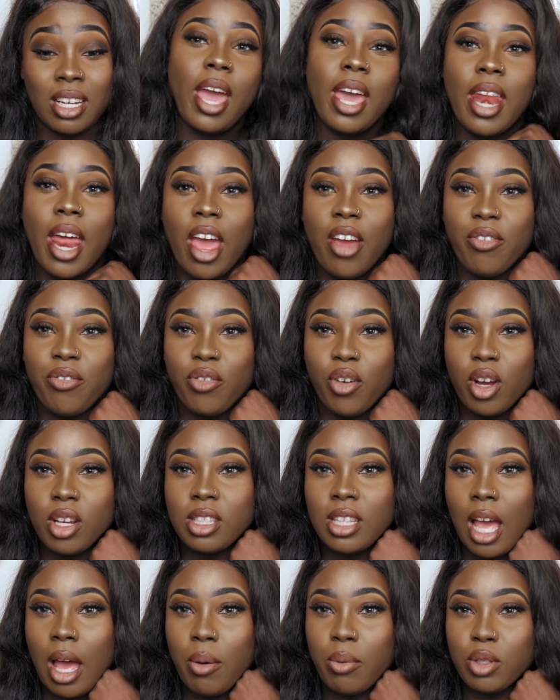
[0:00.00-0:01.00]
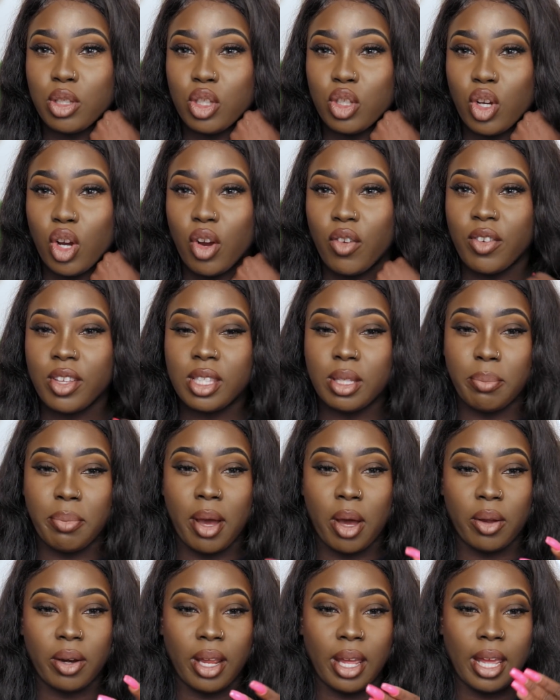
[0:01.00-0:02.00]
And at first I was nervous
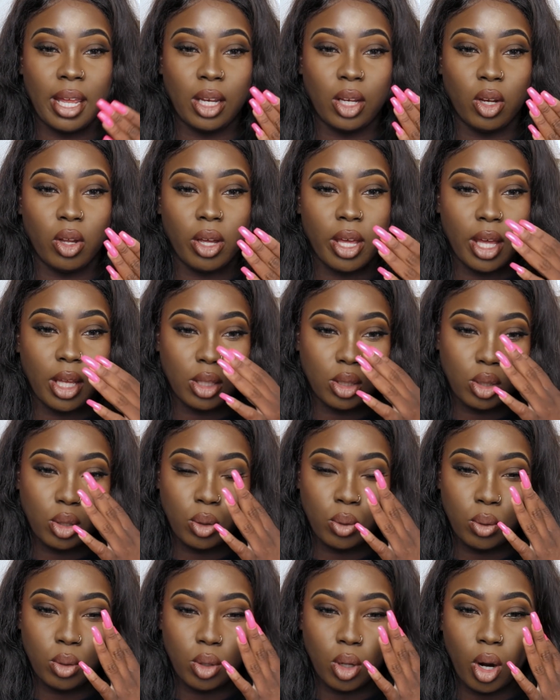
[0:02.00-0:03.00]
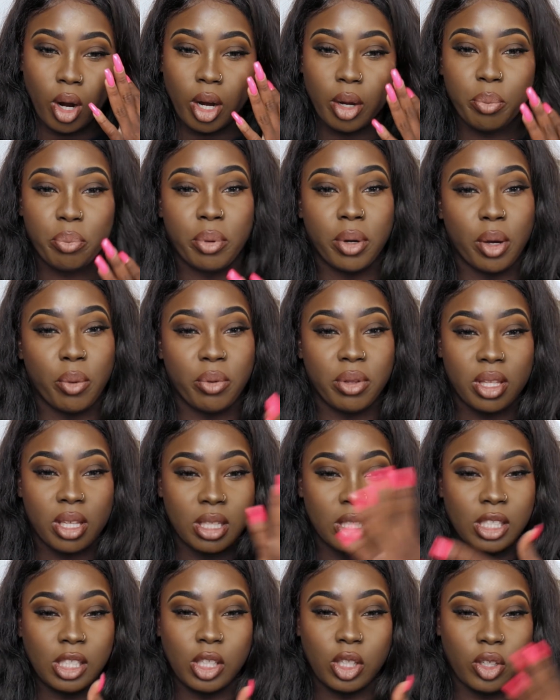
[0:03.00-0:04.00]
about it looking too dark, but with
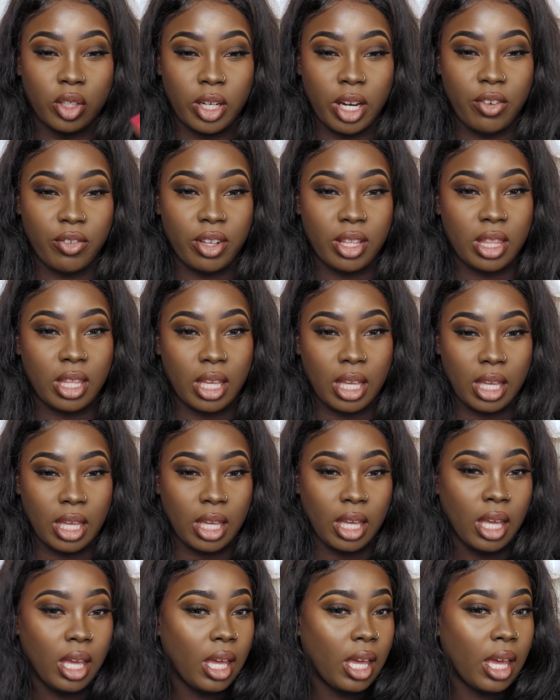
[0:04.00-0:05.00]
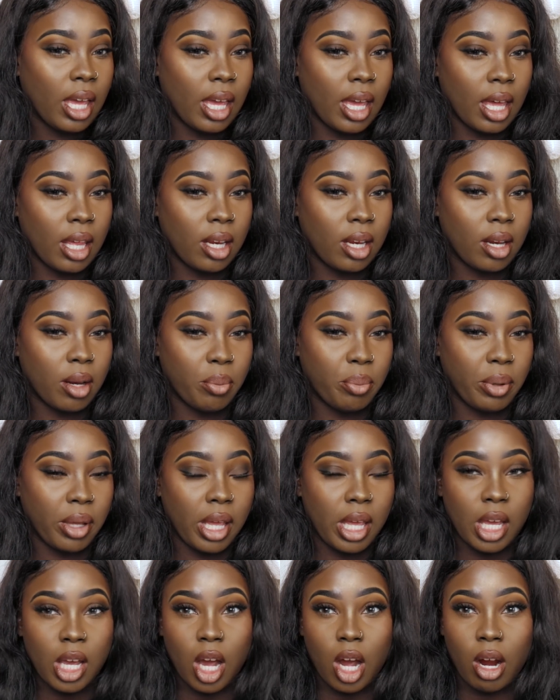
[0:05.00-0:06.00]
concealer and everything, it ended up
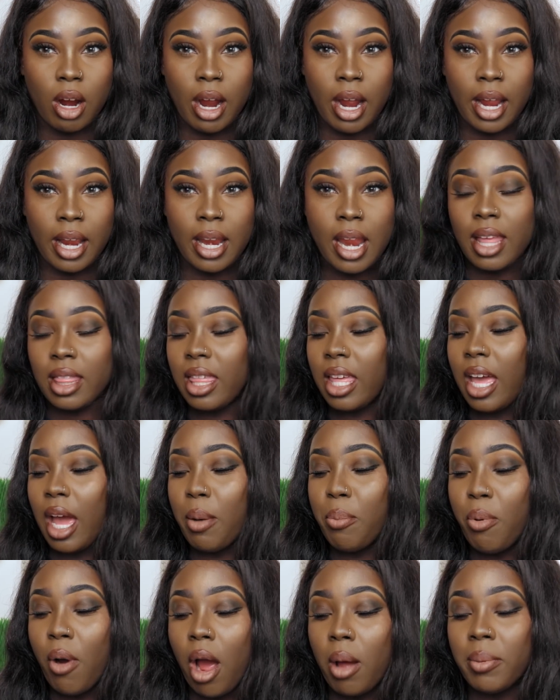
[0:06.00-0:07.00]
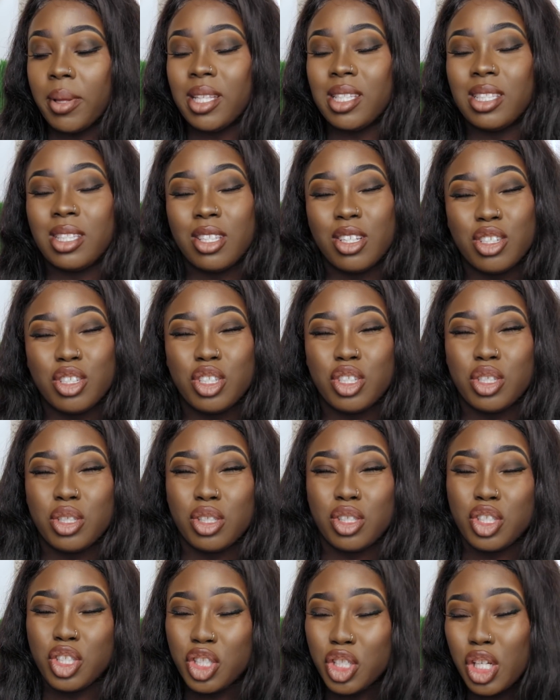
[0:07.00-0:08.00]
being all right. I think I probably still sh
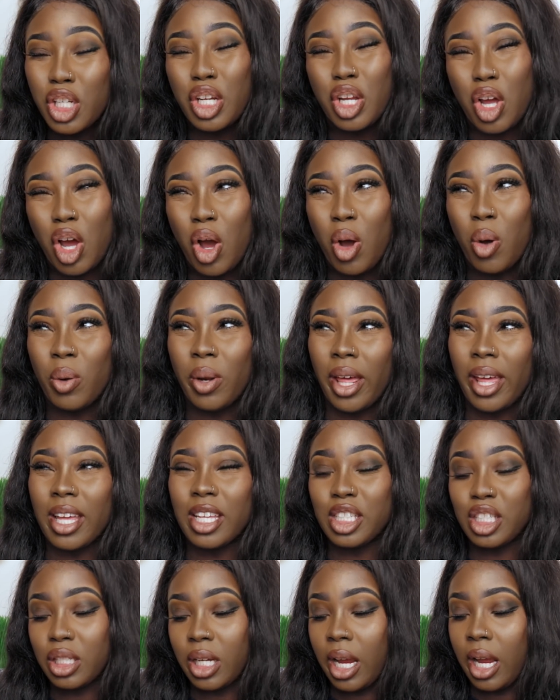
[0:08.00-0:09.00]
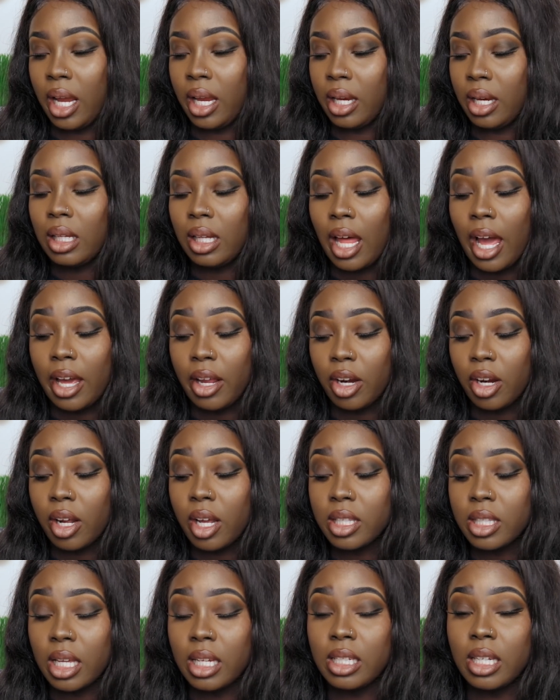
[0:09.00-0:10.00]
should go like a shade lighter
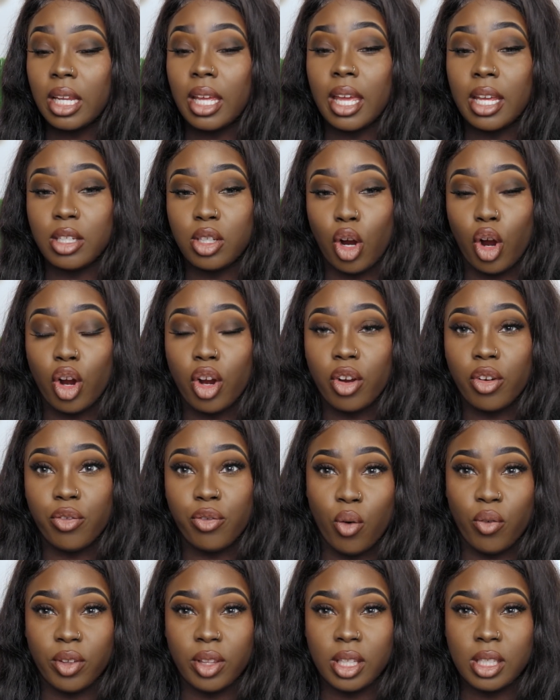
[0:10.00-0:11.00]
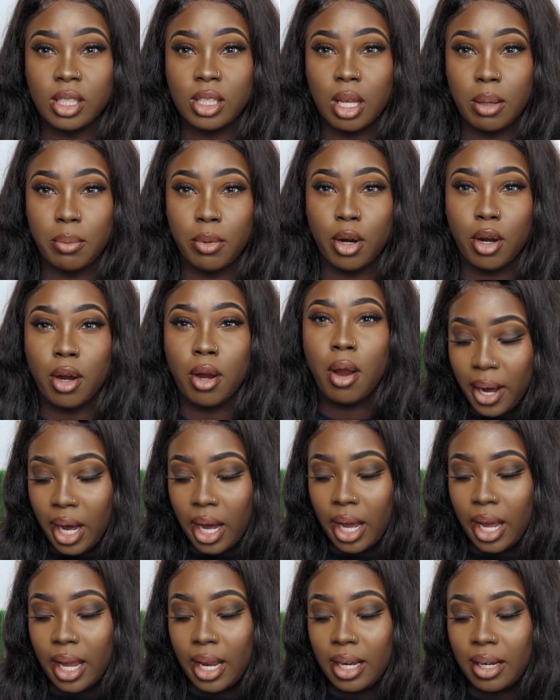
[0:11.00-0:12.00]
because I did get darker over the summer,
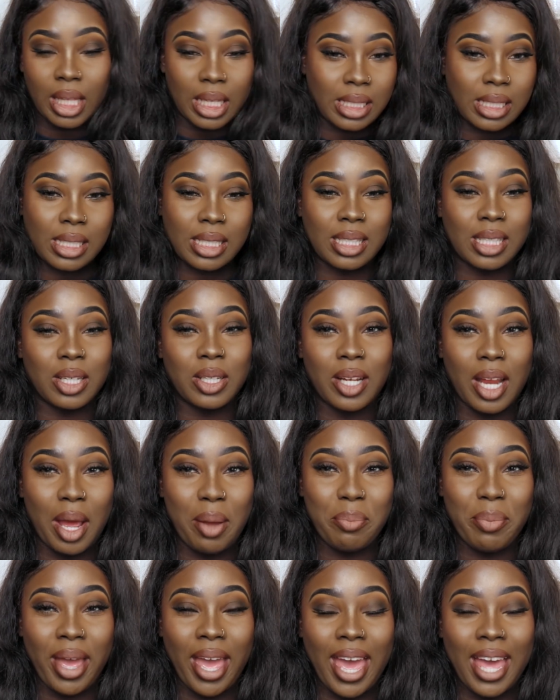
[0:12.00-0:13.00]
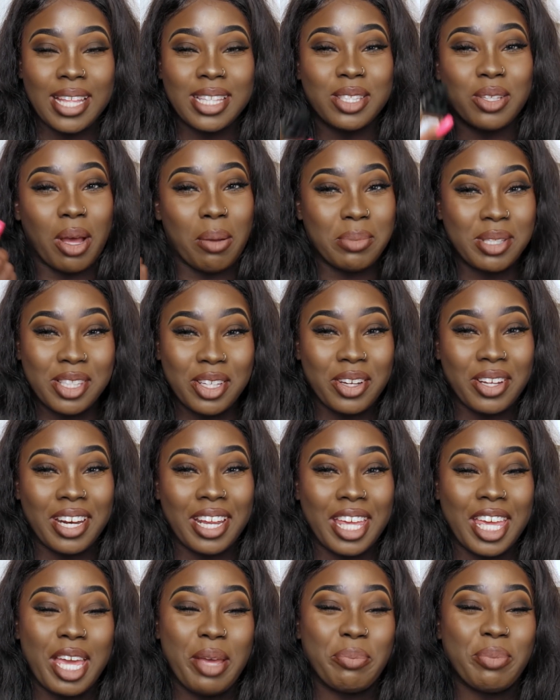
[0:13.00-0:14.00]
but this is still not bad. So I'm still
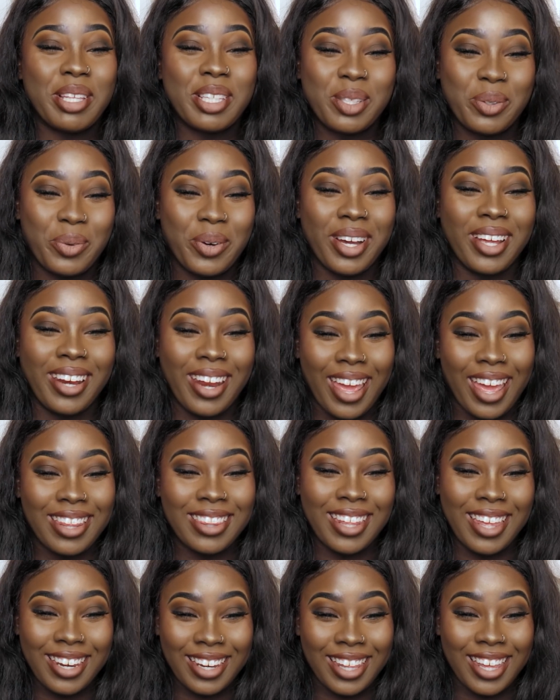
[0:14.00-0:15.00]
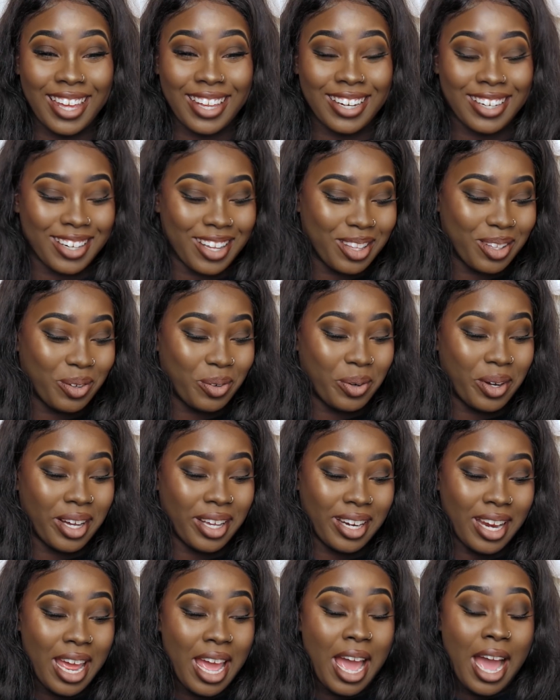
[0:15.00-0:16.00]
gonna keep this one and then get another
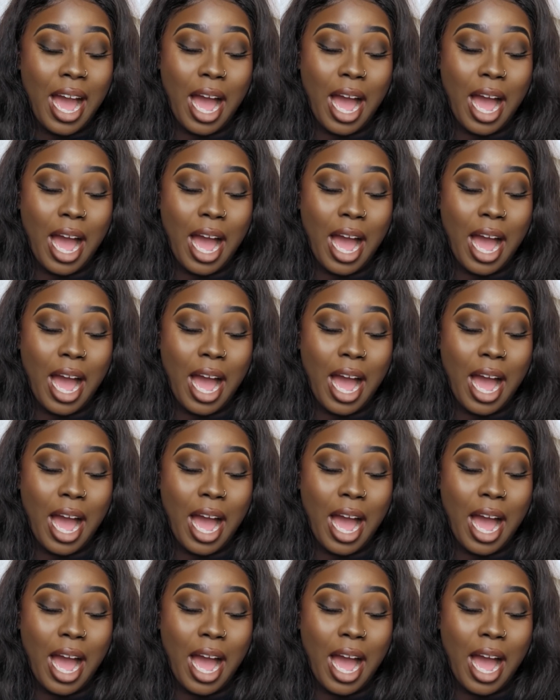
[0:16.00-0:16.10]
one.